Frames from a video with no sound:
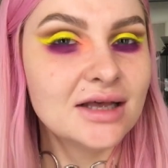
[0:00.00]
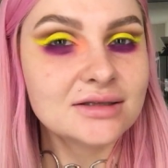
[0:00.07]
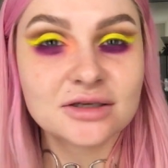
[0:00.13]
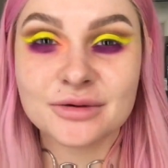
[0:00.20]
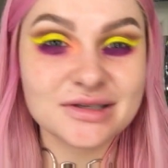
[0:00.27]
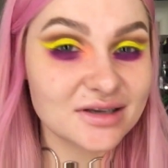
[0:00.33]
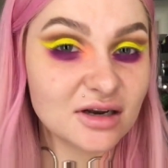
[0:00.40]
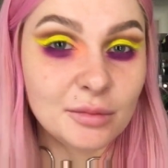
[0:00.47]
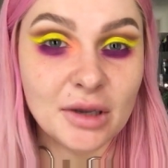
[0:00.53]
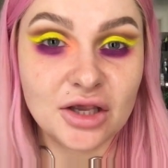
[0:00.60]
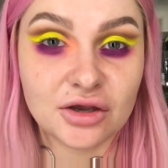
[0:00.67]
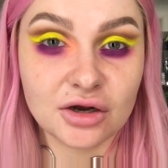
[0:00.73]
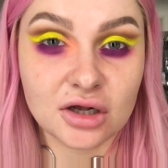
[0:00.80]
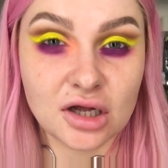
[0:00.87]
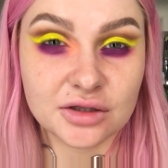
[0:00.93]
It's always going to
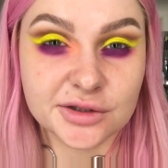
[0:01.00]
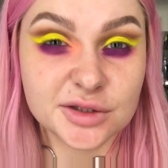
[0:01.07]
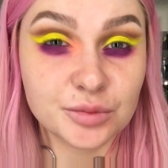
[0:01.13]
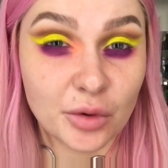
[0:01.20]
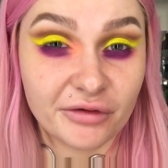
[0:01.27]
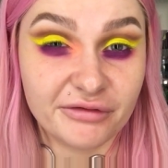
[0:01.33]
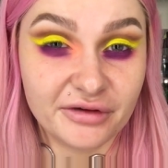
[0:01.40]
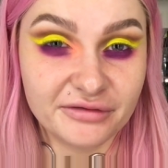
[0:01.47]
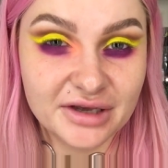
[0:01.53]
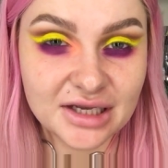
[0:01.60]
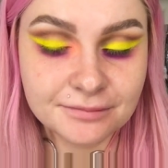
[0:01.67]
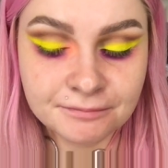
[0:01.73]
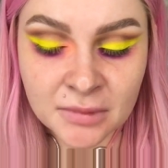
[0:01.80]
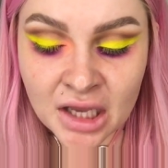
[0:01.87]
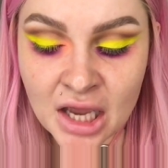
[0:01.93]
make your colors more vivid.